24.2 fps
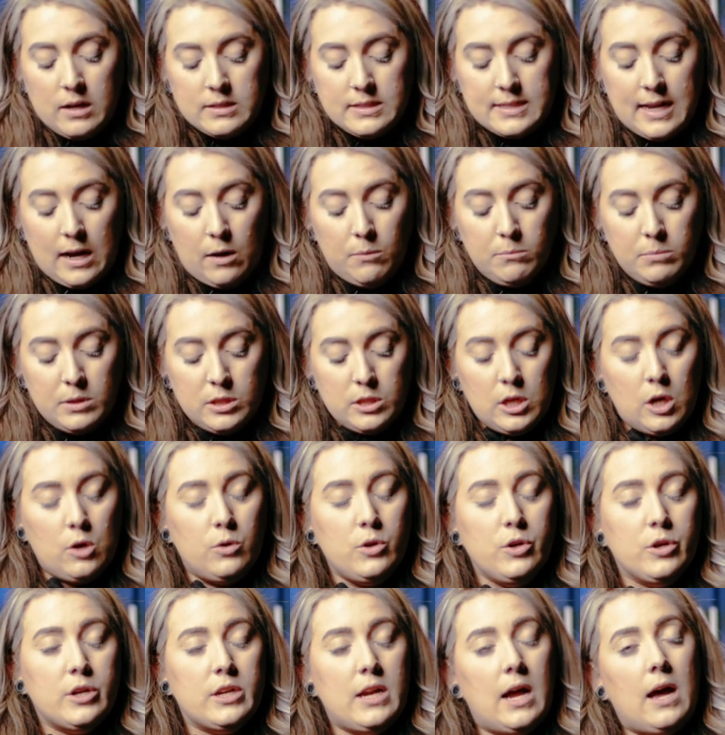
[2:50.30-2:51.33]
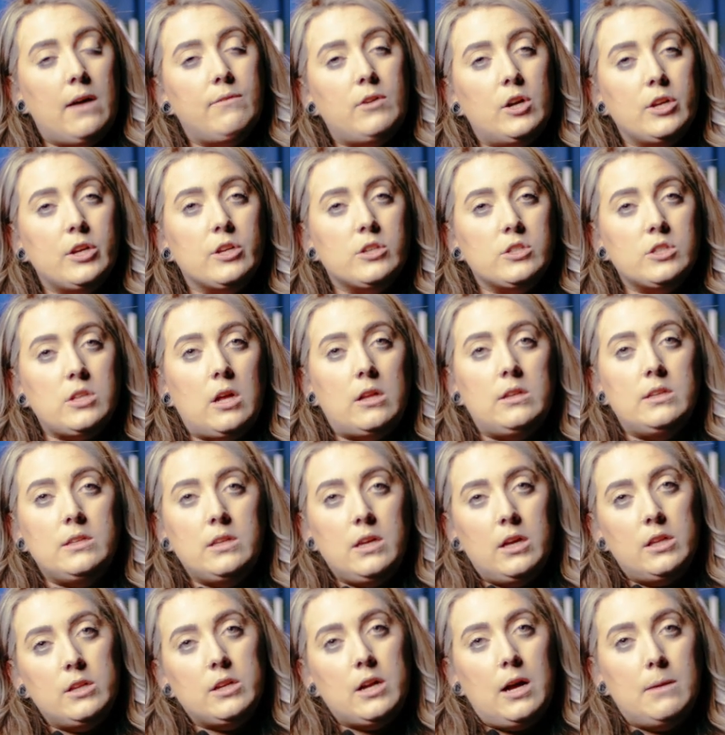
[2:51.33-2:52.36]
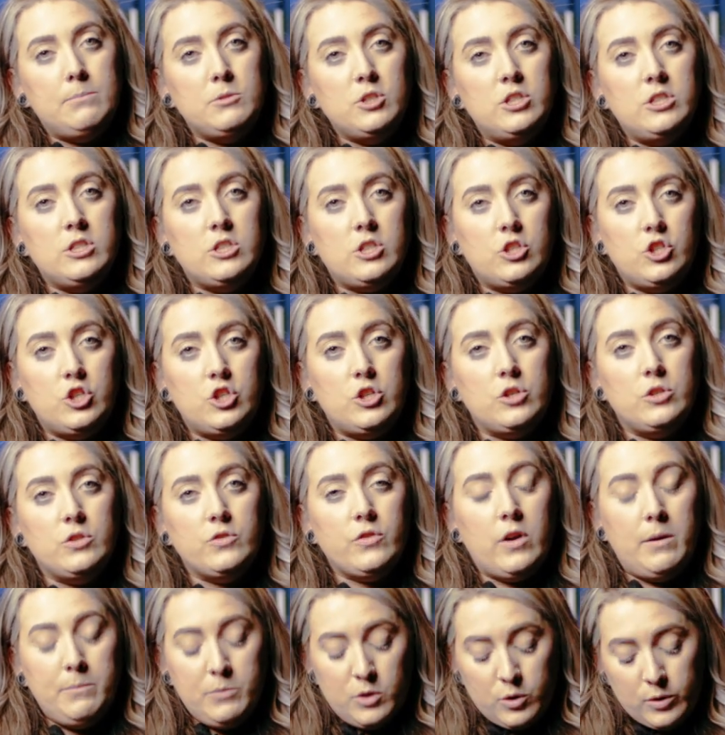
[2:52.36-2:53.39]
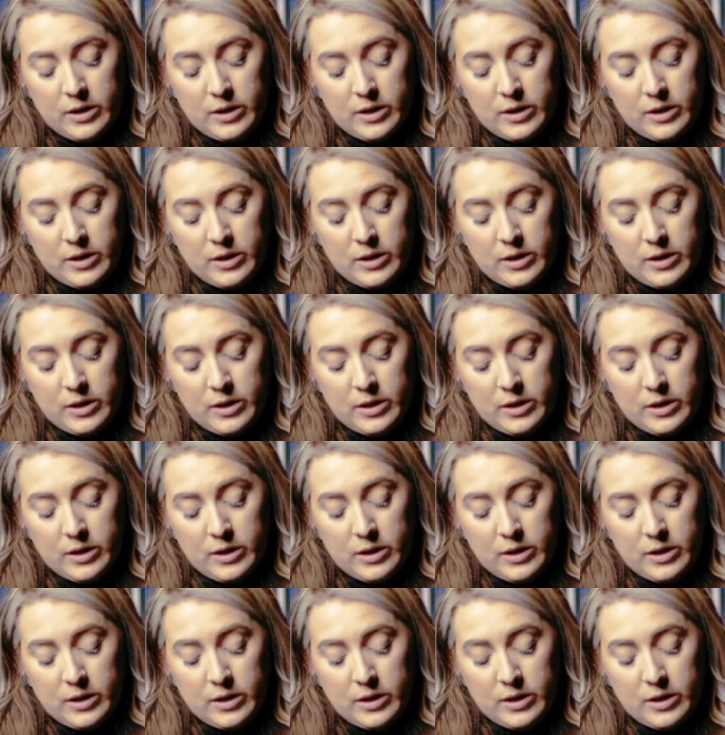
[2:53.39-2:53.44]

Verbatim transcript: down below, you're gonna have all your solid color options to choose from.